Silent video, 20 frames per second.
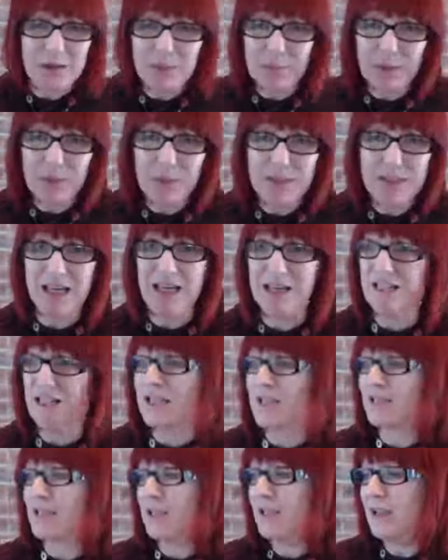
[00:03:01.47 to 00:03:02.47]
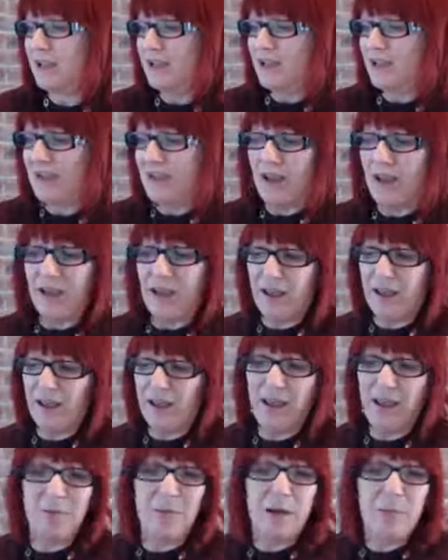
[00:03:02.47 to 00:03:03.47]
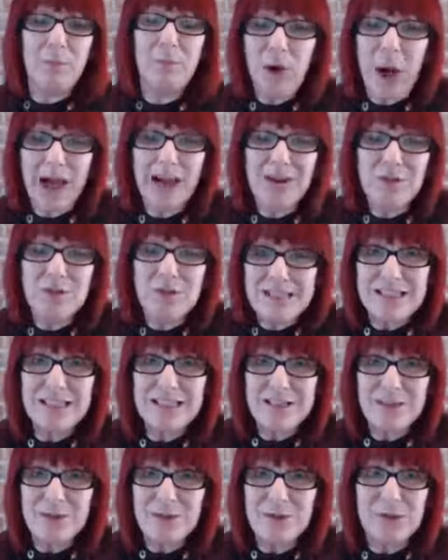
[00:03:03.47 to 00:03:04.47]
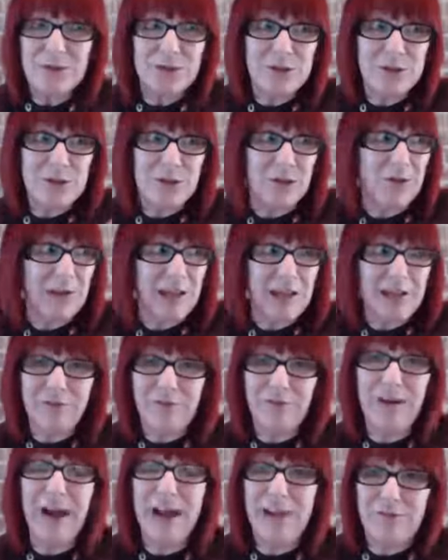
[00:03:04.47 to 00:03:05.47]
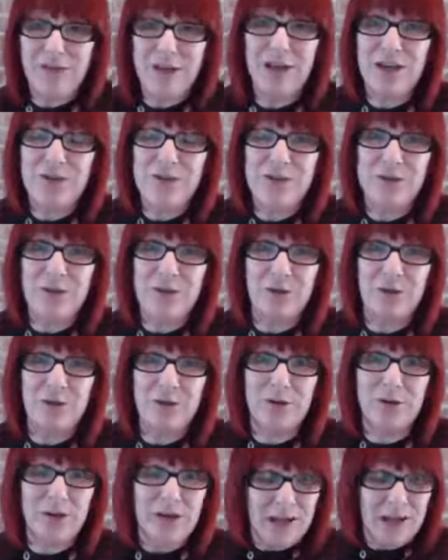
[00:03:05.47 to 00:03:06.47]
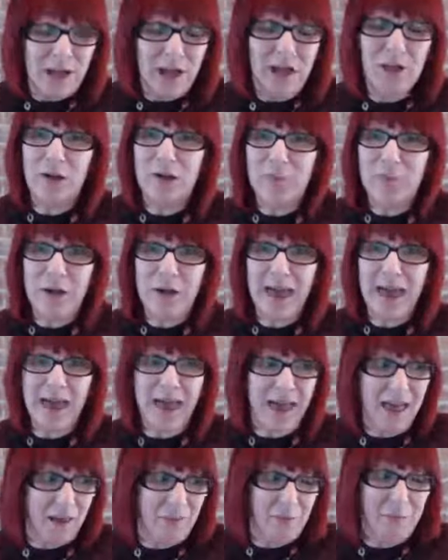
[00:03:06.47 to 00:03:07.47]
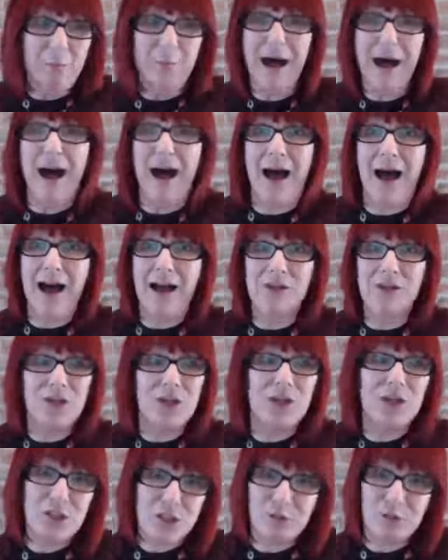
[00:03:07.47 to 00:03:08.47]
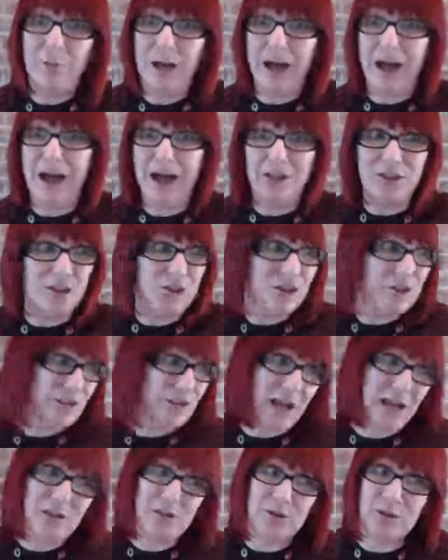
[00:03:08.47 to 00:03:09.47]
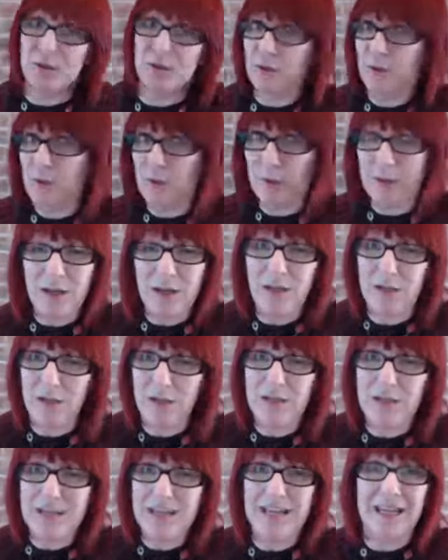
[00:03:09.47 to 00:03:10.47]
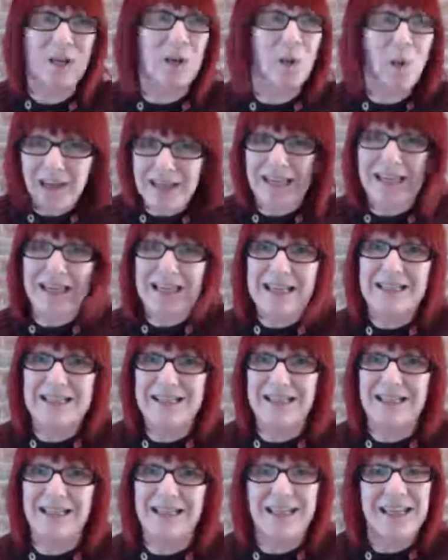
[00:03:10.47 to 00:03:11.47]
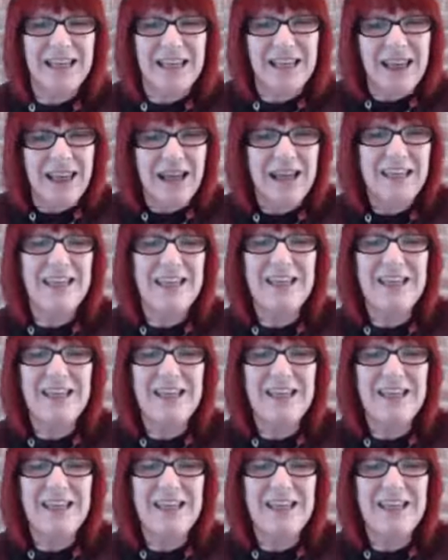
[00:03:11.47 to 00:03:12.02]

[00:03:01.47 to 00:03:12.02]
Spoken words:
members added, but I could still go to like 5 years ago and compare March to March, 2013, quite easily. And then